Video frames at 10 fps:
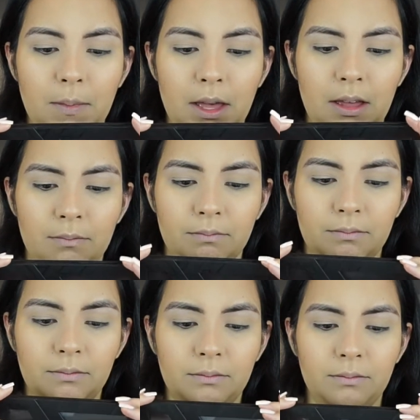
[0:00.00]

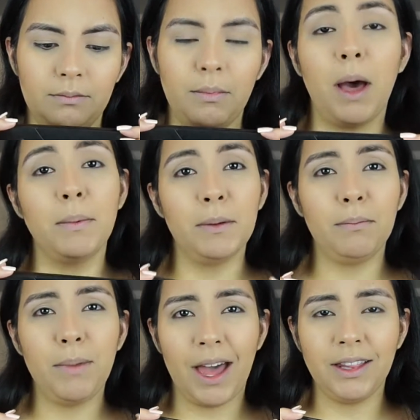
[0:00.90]

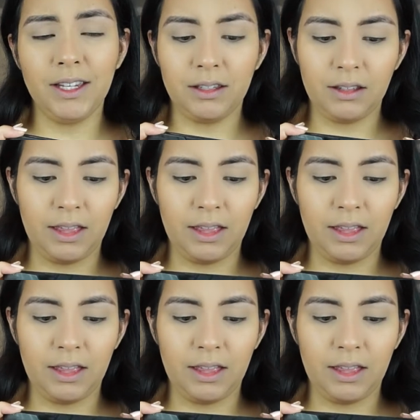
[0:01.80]
pop-up palette,